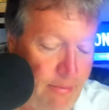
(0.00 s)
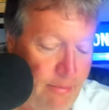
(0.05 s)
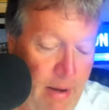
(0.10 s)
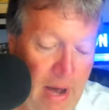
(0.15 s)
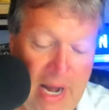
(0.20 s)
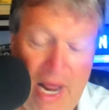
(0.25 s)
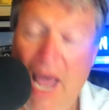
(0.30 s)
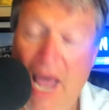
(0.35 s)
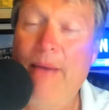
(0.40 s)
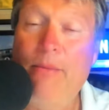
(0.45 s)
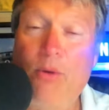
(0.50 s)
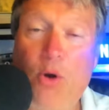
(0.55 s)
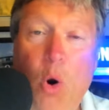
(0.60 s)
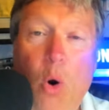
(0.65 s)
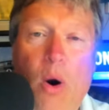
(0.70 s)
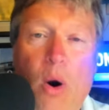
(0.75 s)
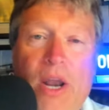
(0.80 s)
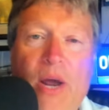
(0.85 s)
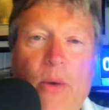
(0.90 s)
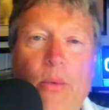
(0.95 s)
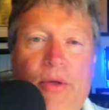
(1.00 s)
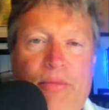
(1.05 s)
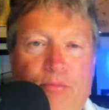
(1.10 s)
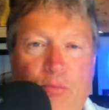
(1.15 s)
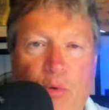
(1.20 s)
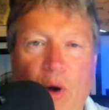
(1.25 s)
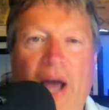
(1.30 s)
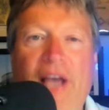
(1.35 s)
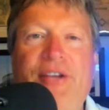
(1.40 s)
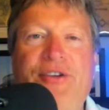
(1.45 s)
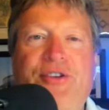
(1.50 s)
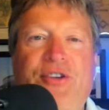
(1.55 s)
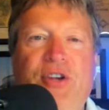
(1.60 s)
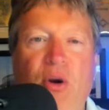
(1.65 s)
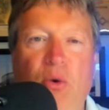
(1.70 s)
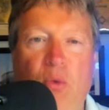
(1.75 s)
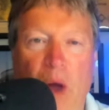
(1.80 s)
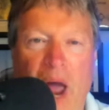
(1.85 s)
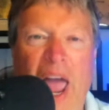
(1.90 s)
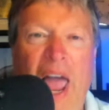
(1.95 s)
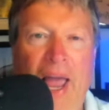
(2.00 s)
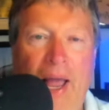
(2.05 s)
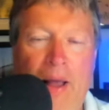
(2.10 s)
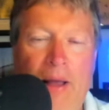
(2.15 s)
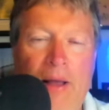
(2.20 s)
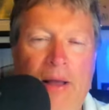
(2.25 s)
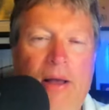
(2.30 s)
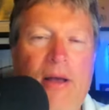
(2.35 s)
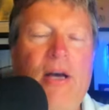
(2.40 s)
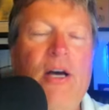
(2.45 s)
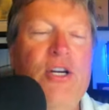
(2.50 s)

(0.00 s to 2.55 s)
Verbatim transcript: But I am going there with Brice Turang.